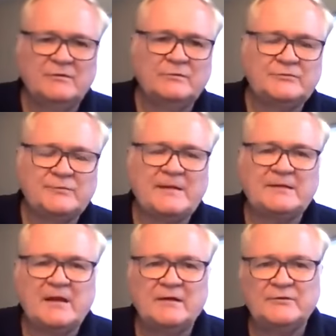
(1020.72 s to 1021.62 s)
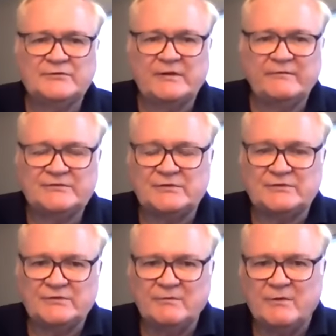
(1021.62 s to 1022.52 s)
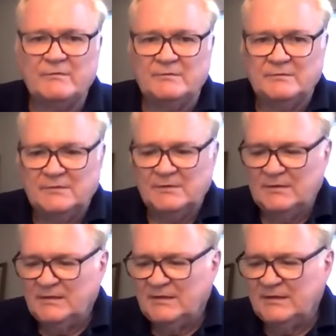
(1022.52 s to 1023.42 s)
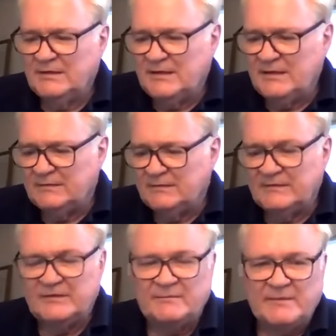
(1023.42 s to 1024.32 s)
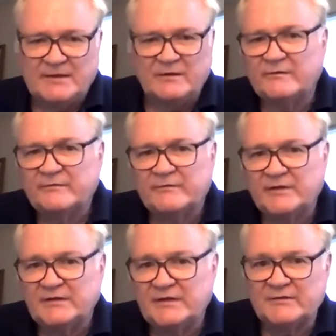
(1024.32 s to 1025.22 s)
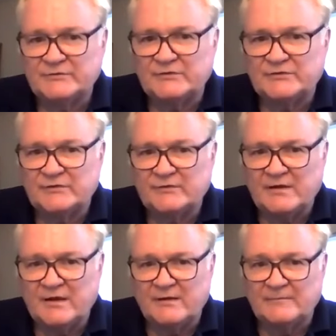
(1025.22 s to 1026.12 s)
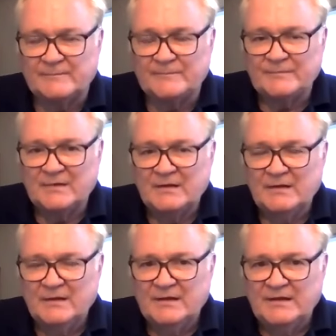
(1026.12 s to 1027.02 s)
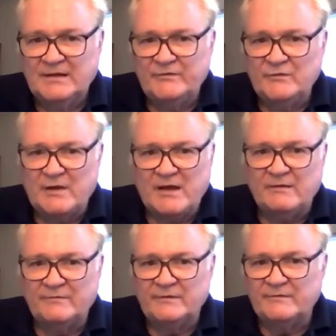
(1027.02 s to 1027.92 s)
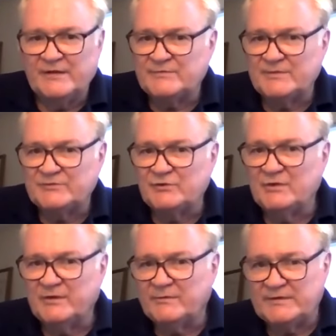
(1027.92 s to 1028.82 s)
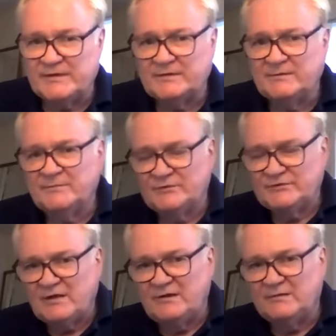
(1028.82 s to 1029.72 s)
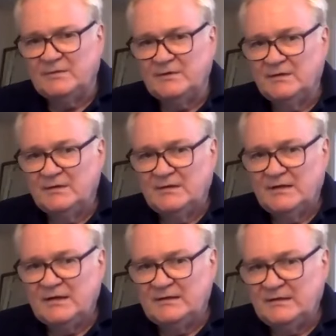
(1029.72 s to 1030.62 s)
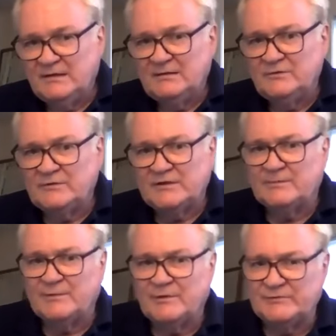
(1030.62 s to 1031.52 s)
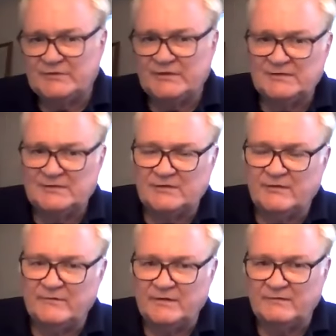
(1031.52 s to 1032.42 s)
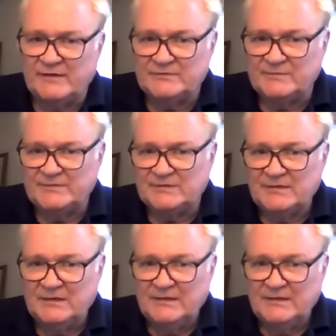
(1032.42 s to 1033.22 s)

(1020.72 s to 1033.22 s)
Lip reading: you spend down your savings to zero, and again, the demand curve continues to shift out. If you have investments, you liquidate them, you sell them, and then you take the proceeds of the investments